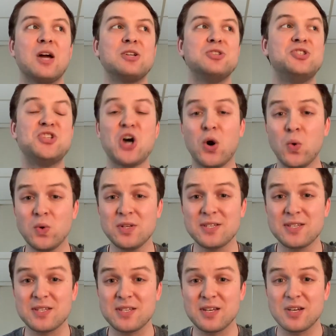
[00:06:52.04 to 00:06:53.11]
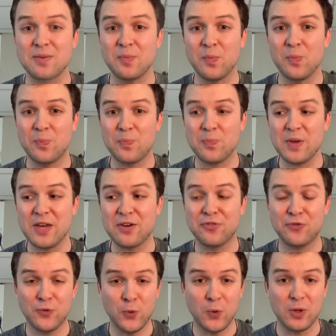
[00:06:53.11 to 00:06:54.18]
Don't be a
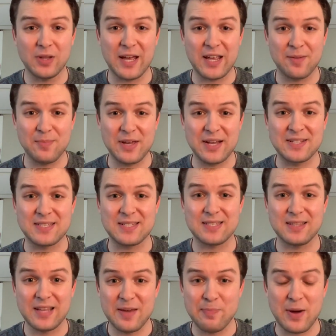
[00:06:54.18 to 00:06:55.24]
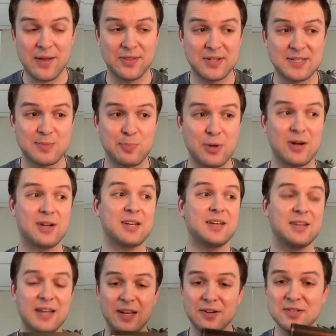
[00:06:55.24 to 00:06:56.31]
fool like me and sleep on this book.
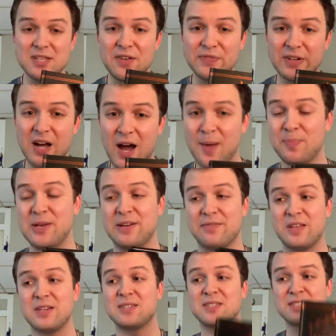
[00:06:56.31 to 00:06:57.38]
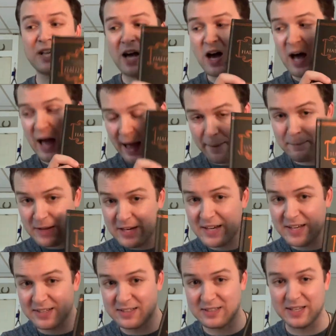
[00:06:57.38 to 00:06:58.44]
Get yourself a copy of this
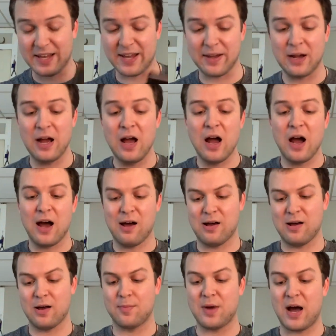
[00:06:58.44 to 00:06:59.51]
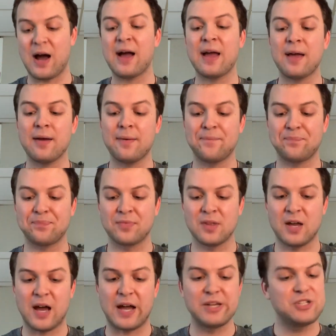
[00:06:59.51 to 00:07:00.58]
immediately. I
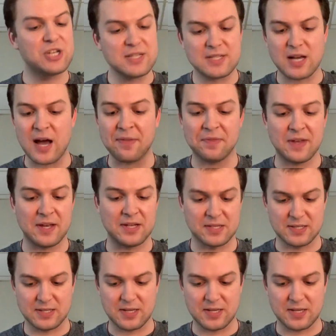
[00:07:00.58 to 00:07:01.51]
just got this